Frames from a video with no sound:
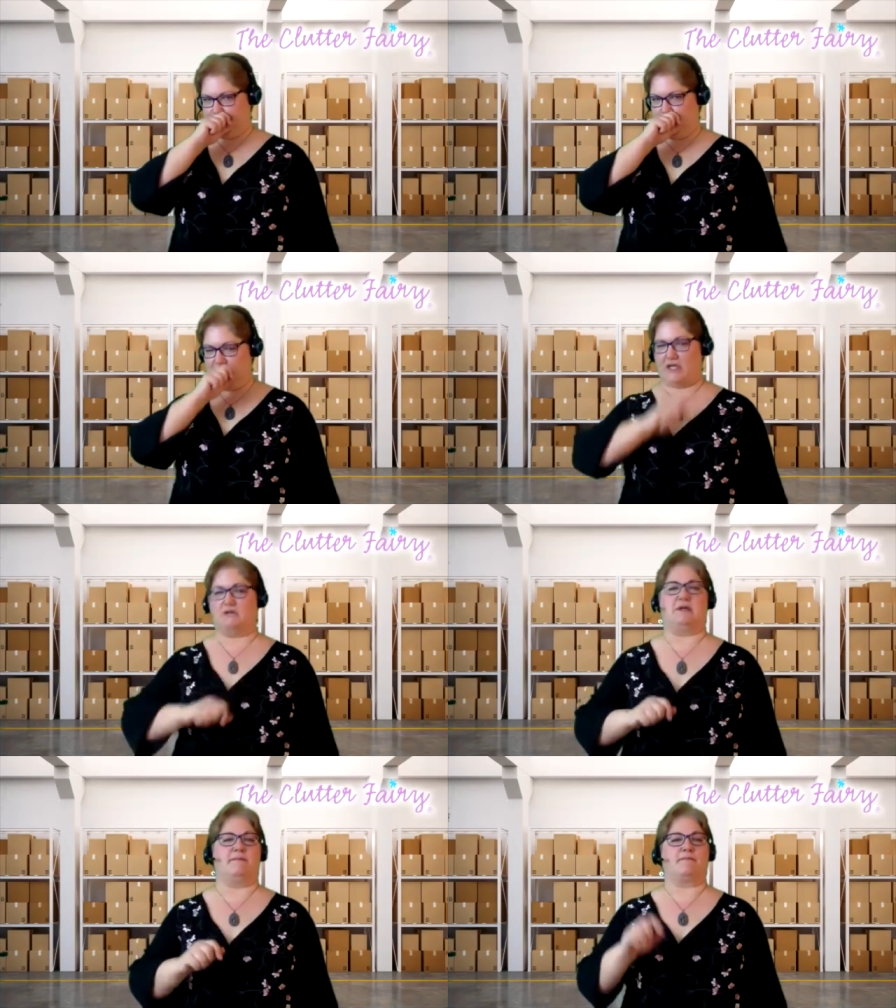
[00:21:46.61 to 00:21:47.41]

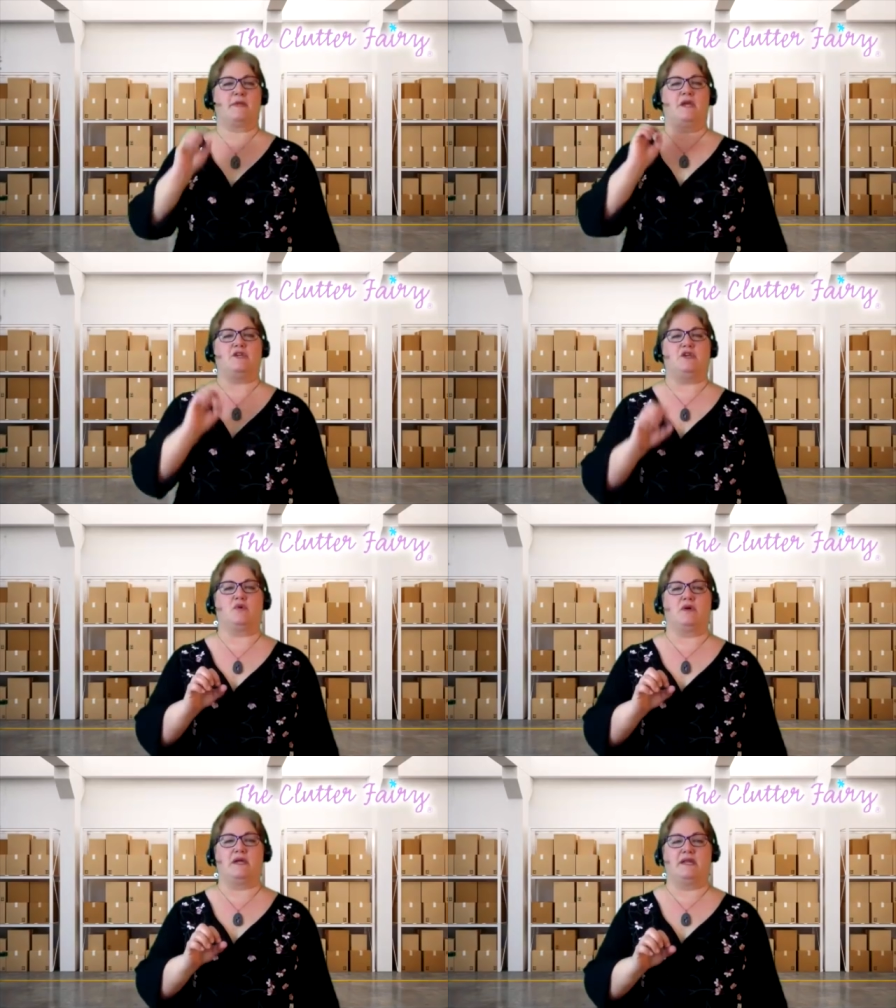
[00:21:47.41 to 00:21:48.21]
excuse me, you
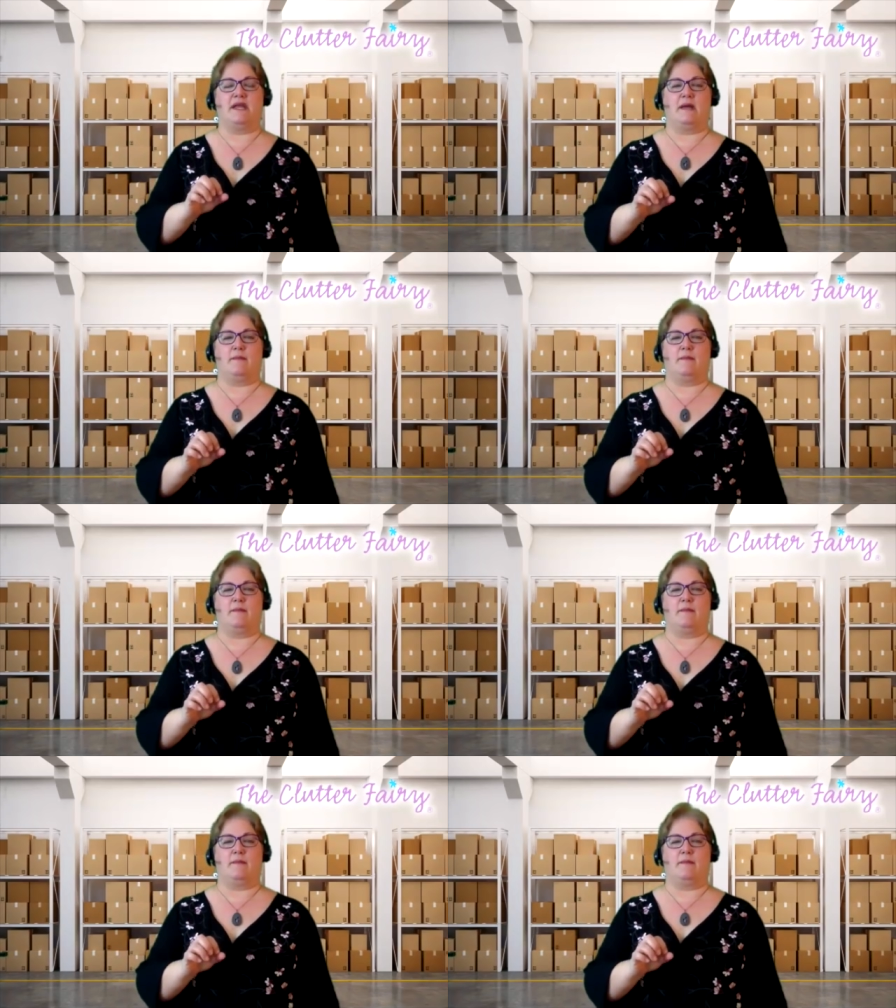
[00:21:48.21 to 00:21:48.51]
will end up